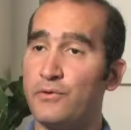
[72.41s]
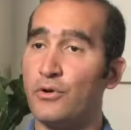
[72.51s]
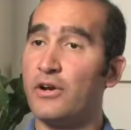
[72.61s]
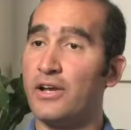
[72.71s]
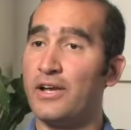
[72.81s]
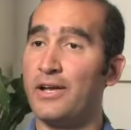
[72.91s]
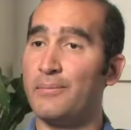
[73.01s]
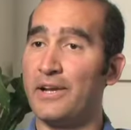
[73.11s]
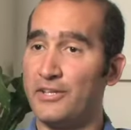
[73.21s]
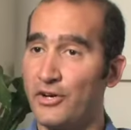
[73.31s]
you're
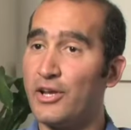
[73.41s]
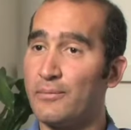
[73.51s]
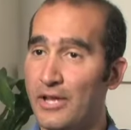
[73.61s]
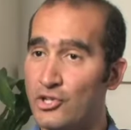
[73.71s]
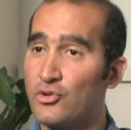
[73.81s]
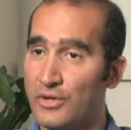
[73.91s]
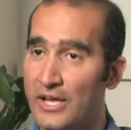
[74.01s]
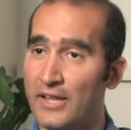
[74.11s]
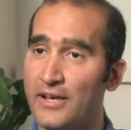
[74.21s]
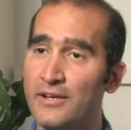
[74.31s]
a bacterium like
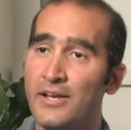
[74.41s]
Shewanella,